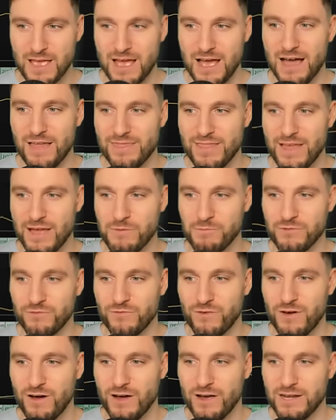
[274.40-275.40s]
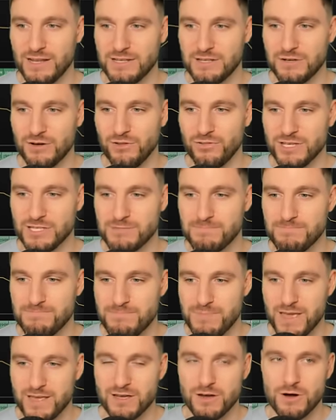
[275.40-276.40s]
And then we finally got this
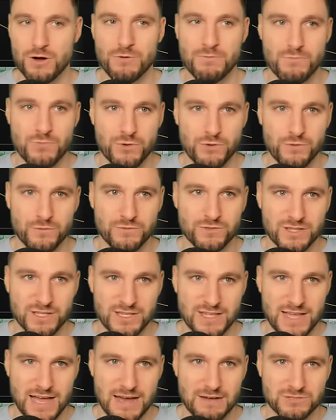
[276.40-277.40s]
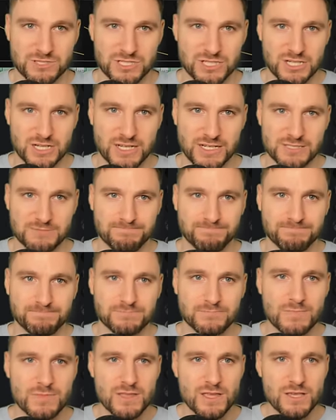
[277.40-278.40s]
big old move to the downside.
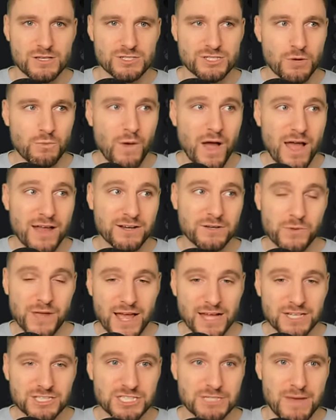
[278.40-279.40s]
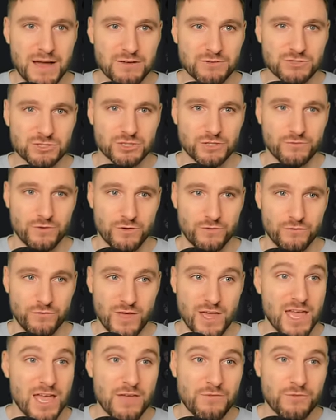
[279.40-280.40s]
So where did we actually bounce off of?
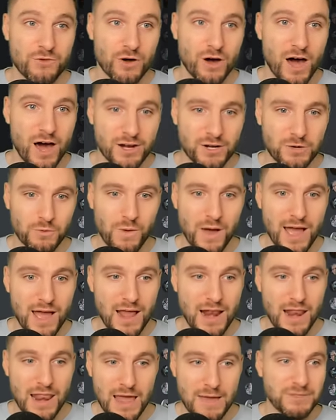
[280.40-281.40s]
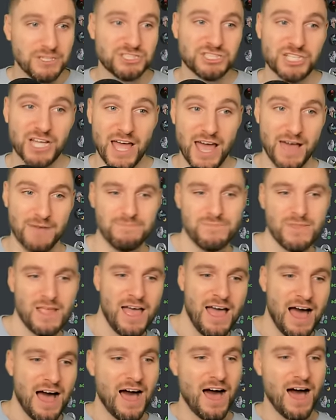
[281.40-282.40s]
If you're unaware, let me share.
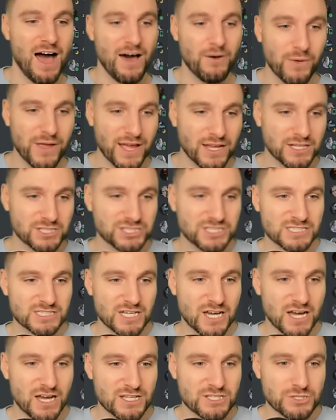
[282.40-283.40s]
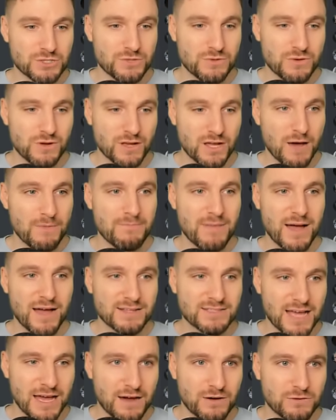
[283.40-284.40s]
Uh, we actually started to come back
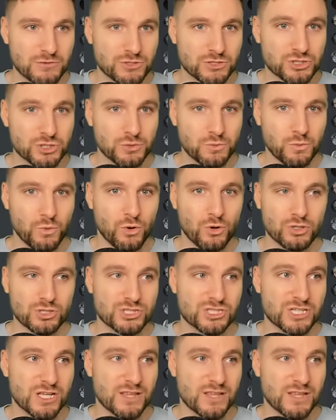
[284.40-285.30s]
down towards